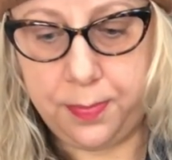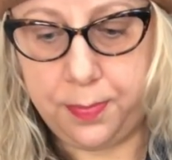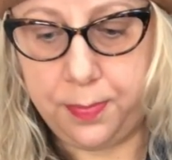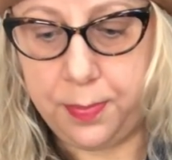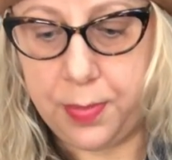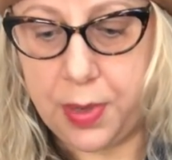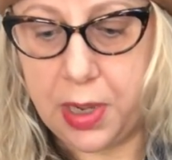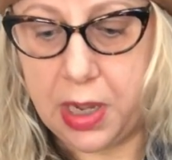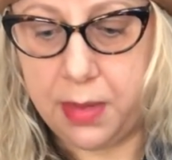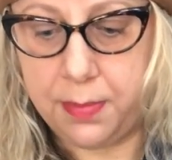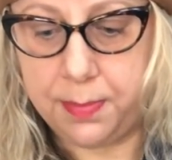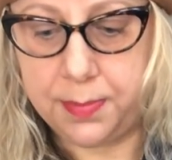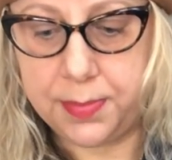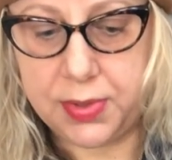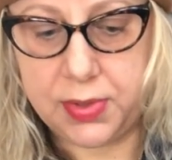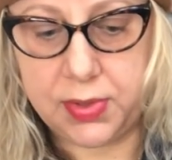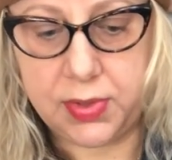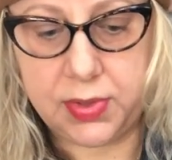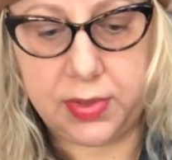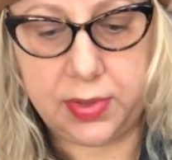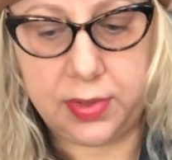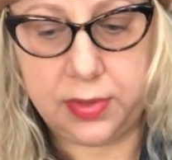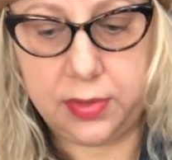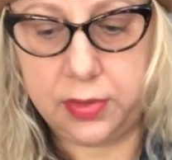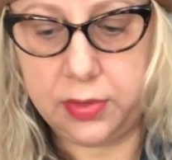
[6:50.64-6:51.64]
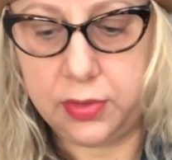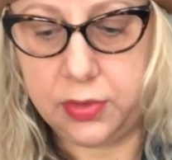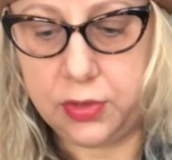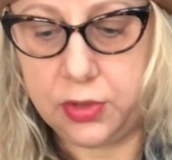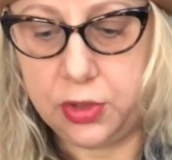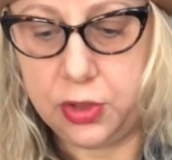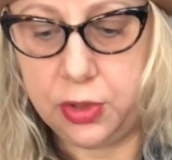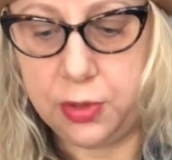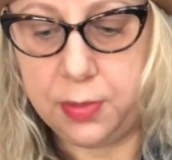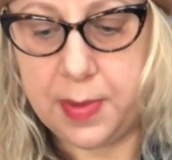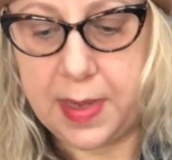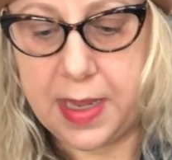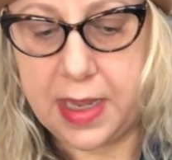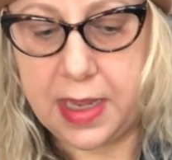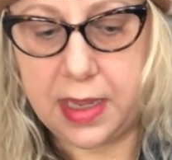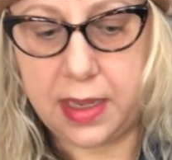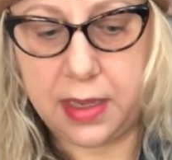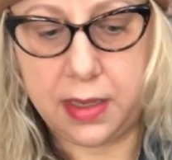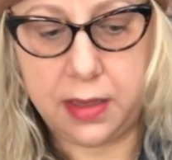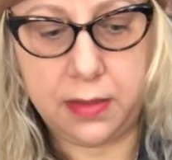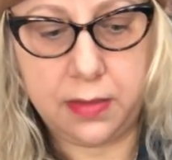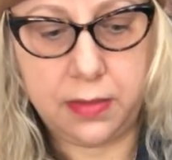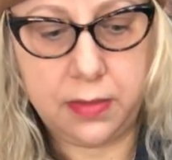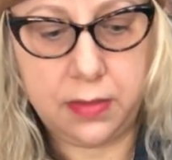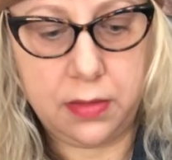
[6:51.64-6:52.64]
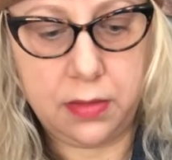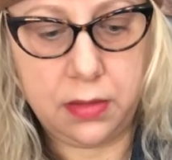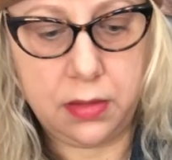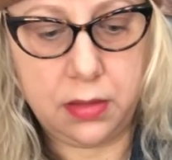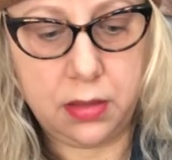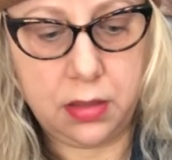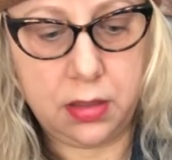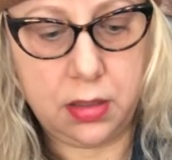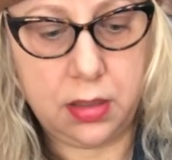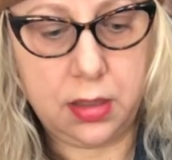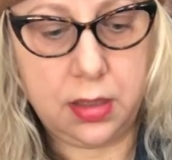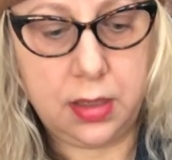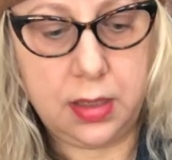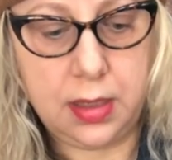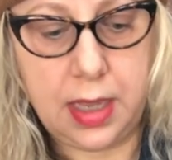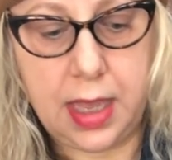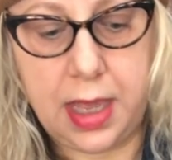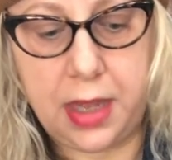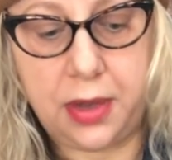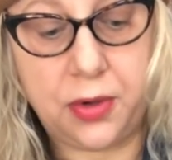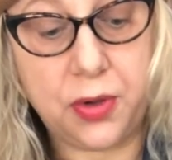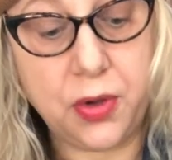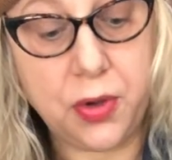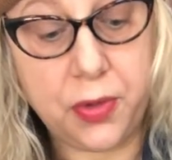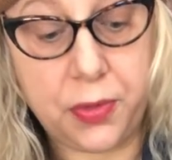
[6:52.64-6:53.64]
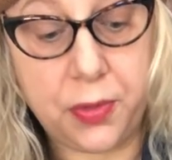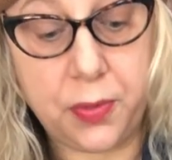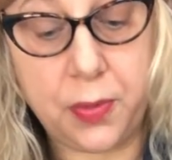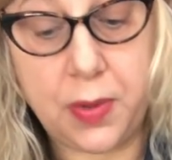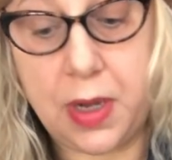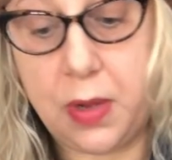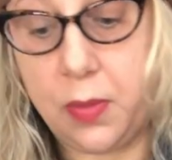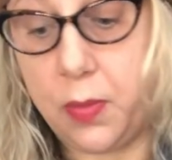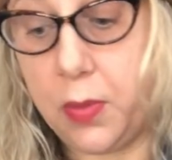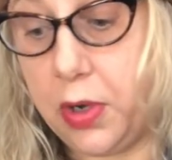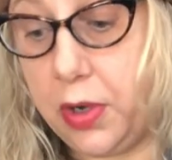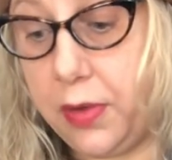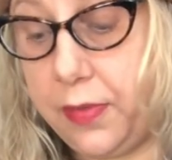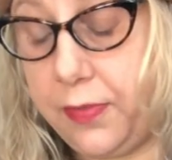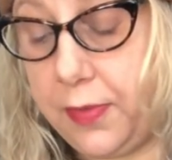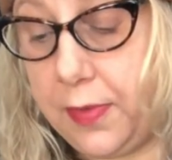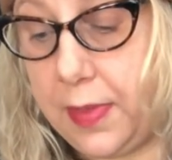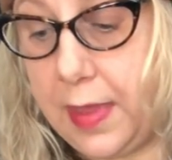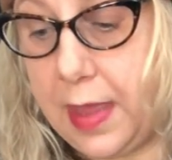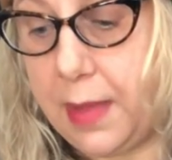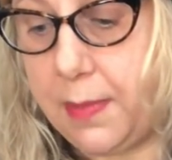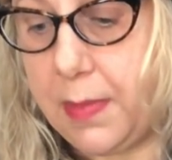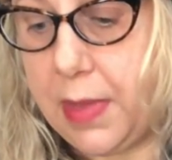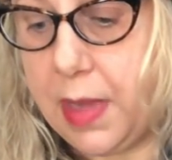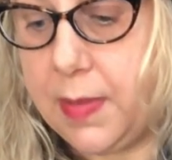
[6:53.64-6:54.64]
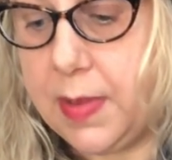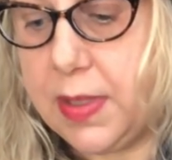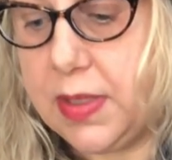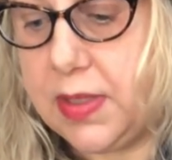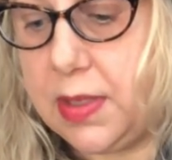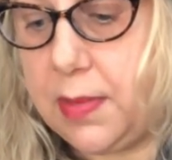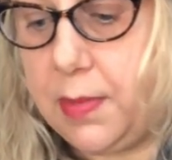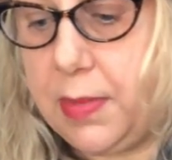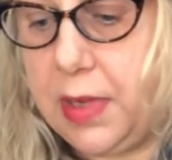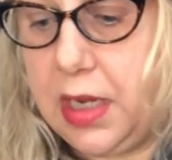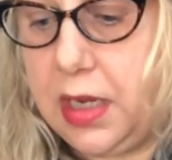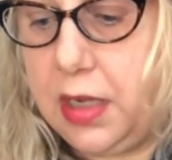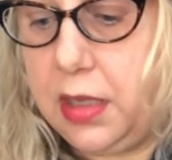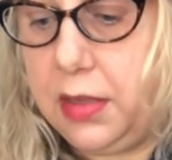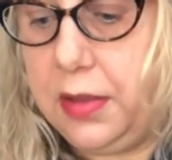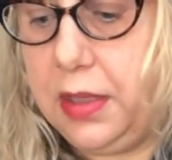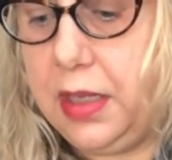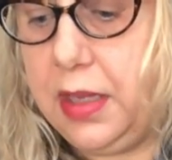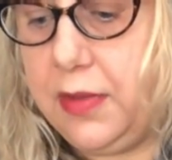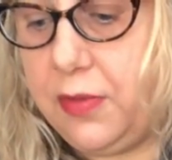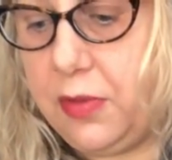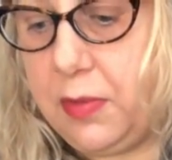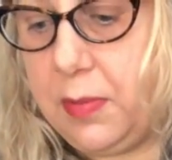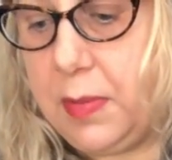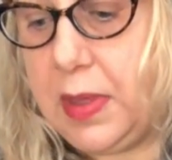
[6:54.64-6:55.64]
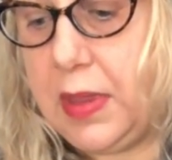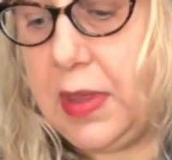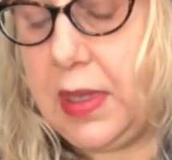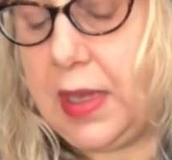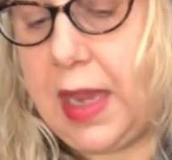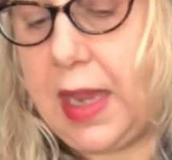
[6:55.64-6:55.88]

bumped two by I don't know the right word for that. Maybe somebody could leave them in the